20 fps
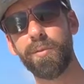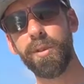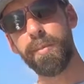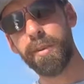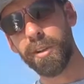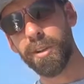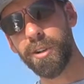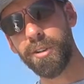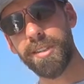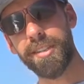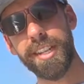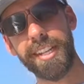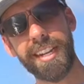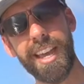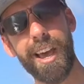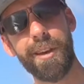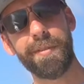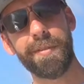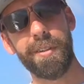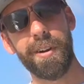We've been cruising
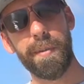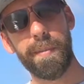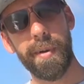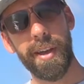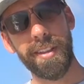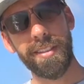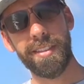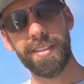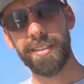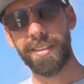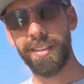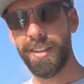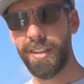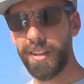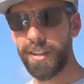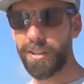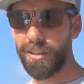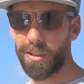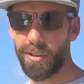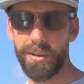now for a month,
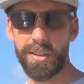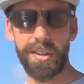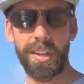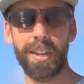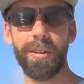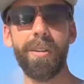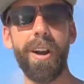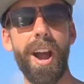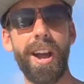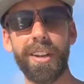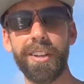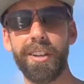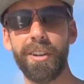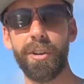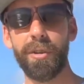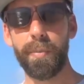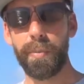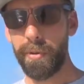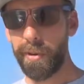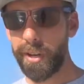using
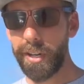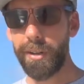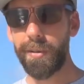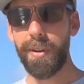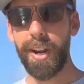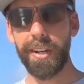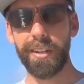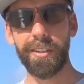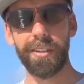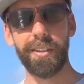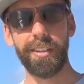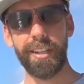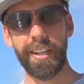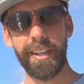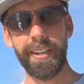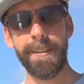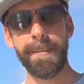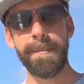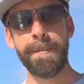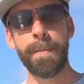Rocco pretty
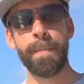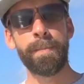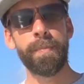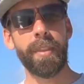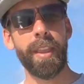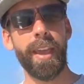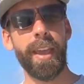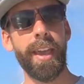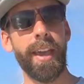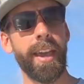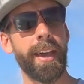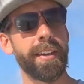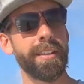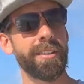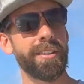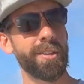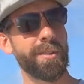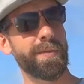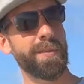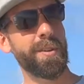regularly, and
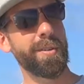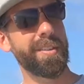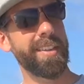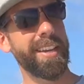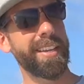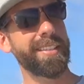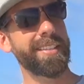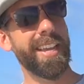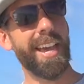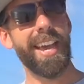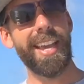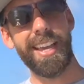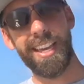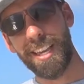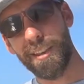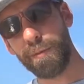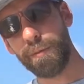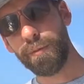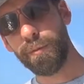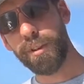there's a few things that
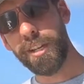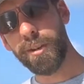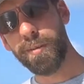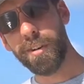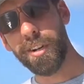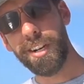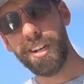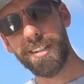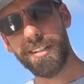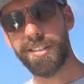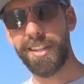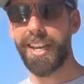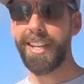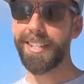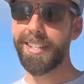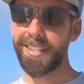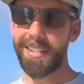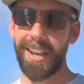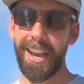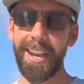if we were, say,
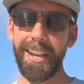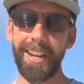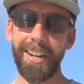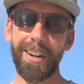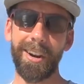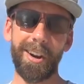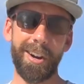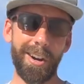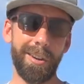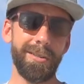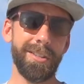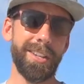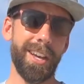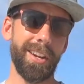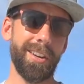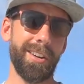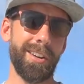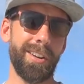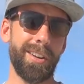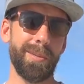designing our own
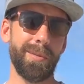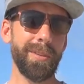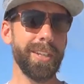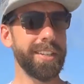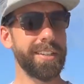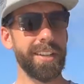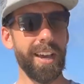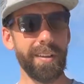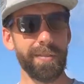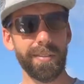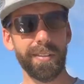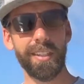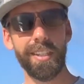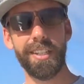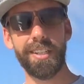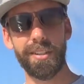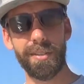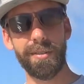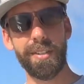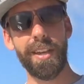tender, we
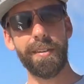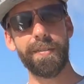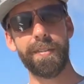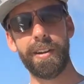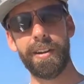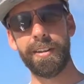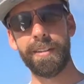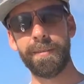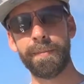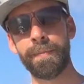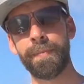definitely do different.